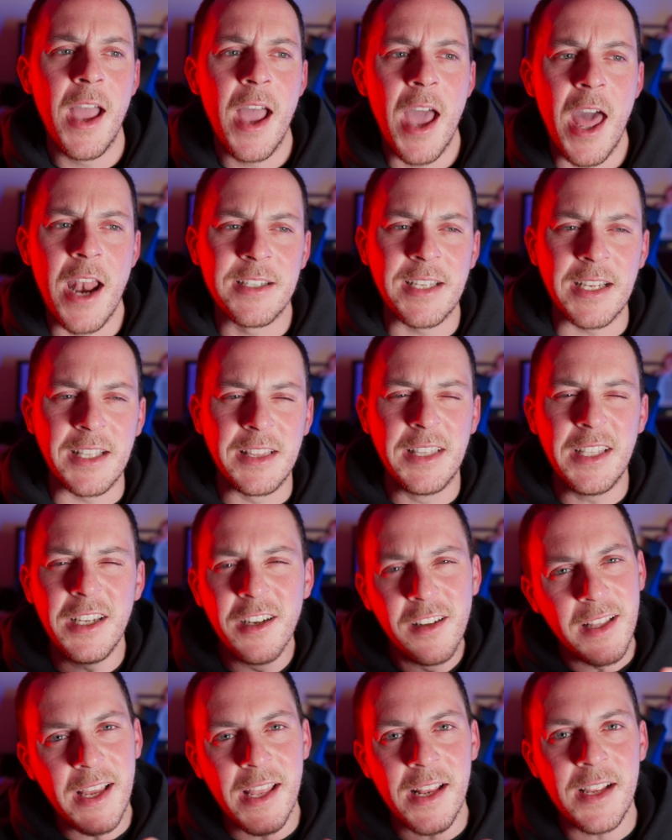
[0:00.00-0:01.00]
And it's like
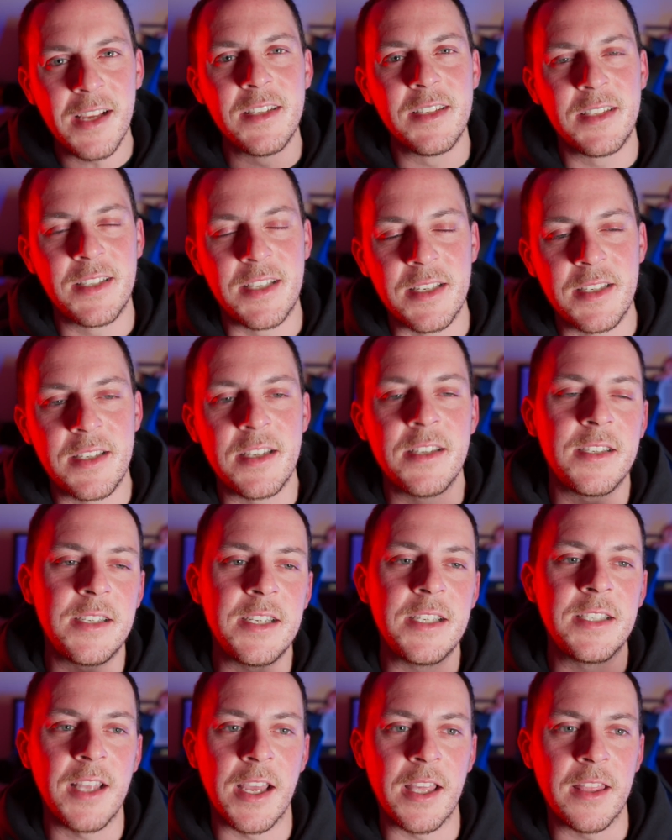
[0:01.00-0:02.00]
little
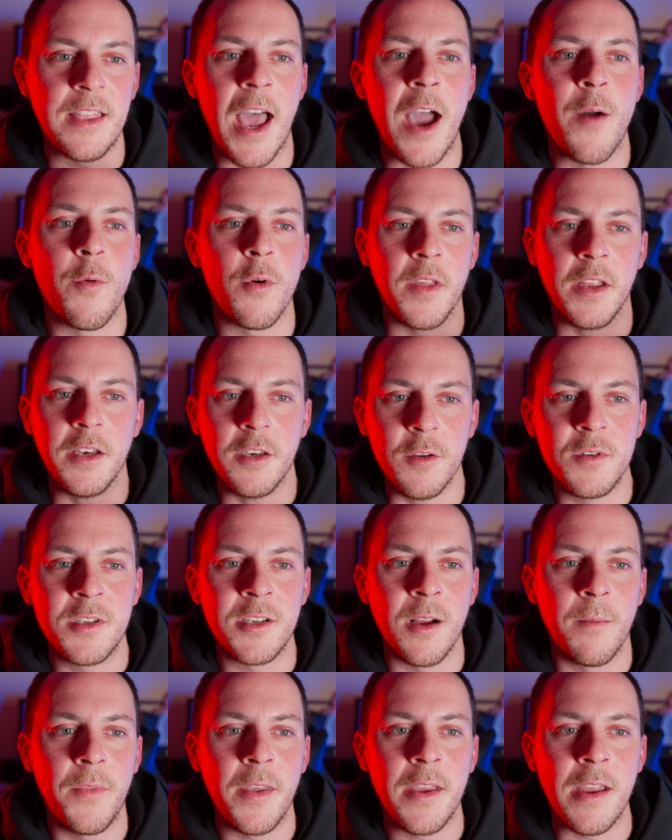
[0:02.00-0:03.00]
inconsistencies like that where they do
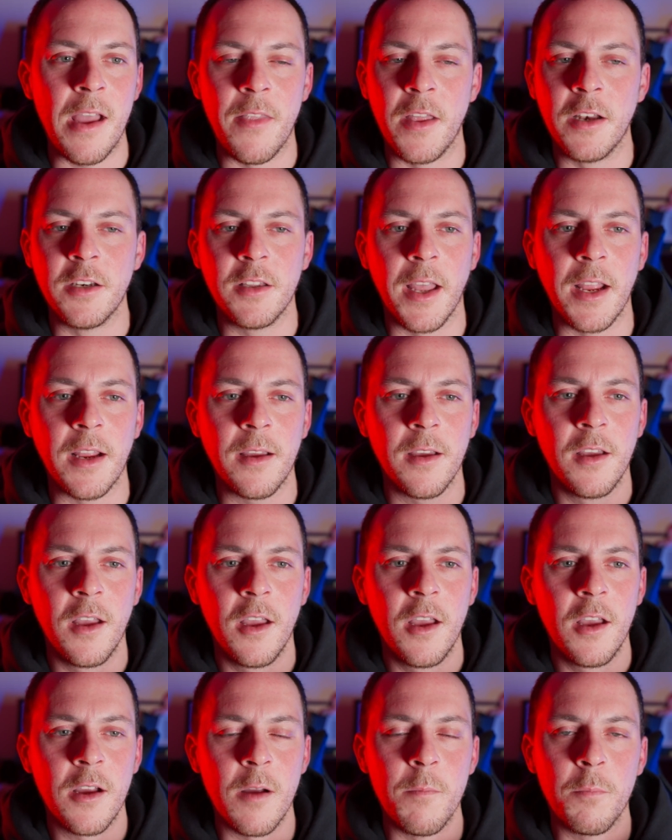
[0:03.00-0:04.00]
something and then, like,
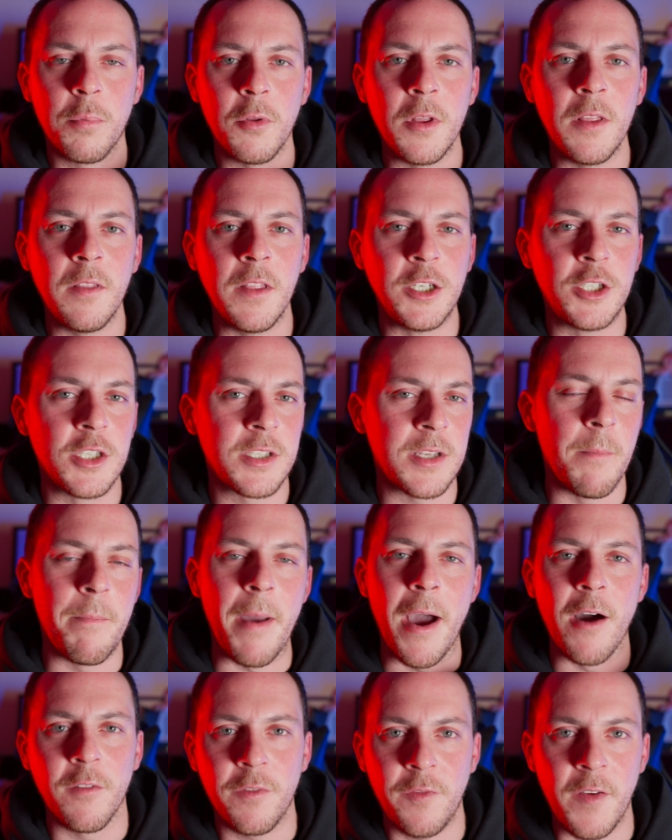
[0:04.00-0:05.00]
completely just
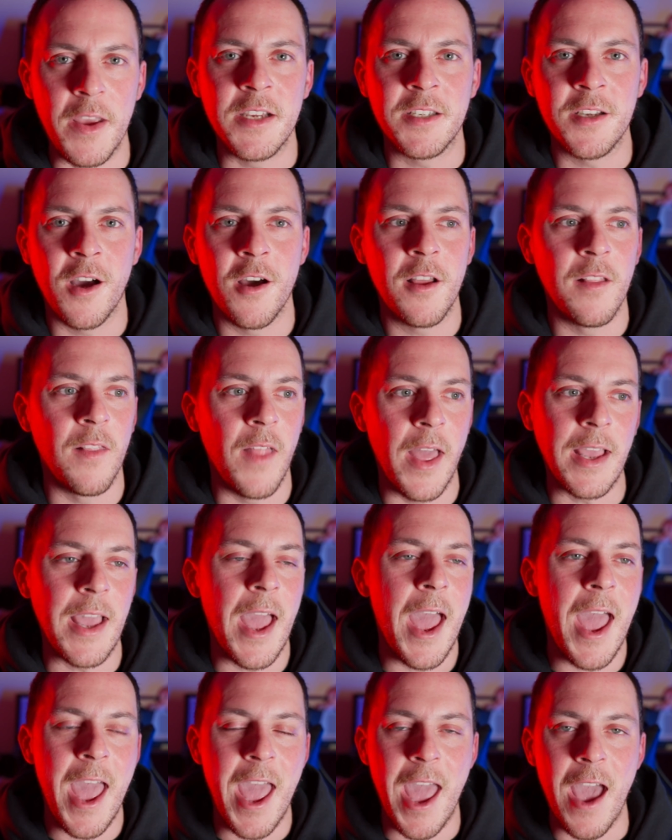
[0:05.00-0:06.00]
about face on it, like,
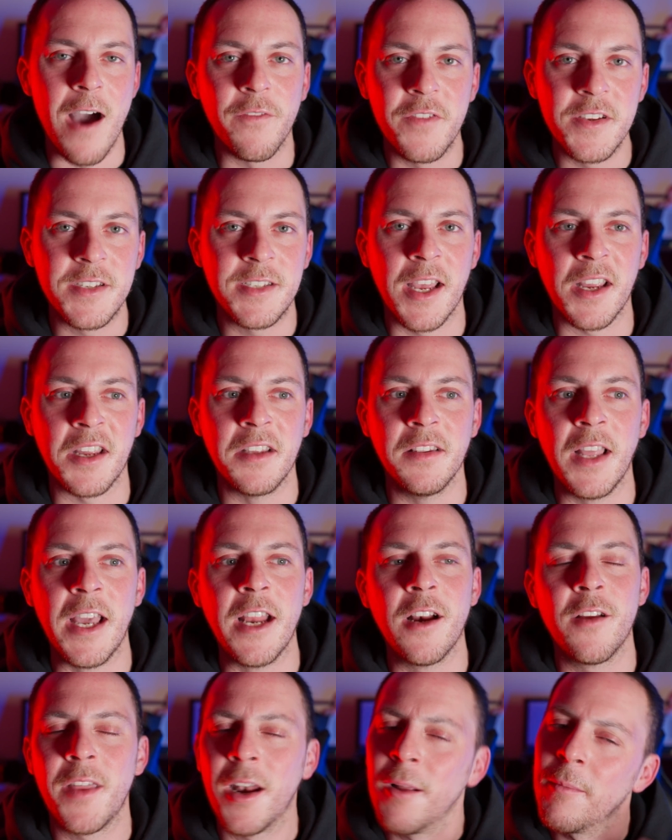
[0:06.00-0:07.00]
half a second
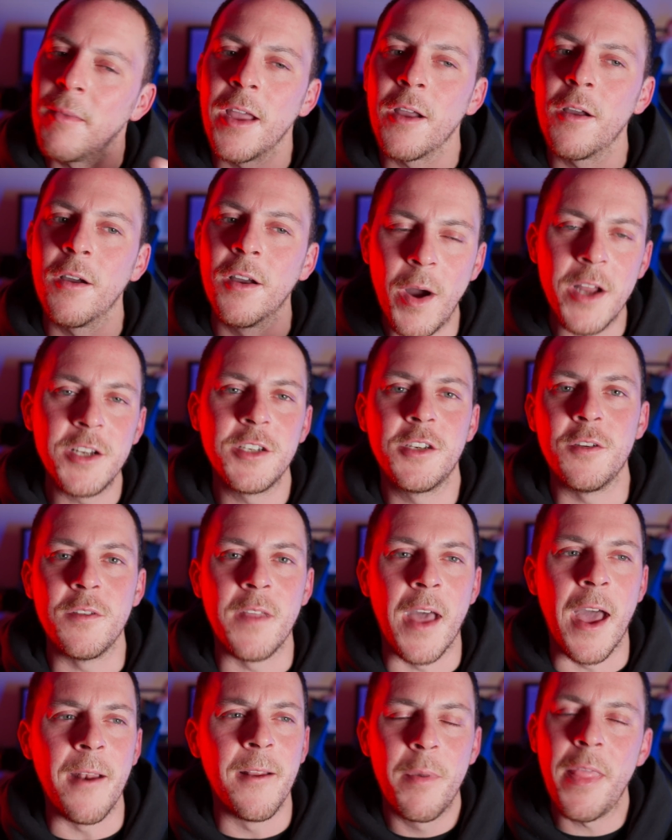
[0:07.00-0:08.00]
later, that I'm like, why'd you do that?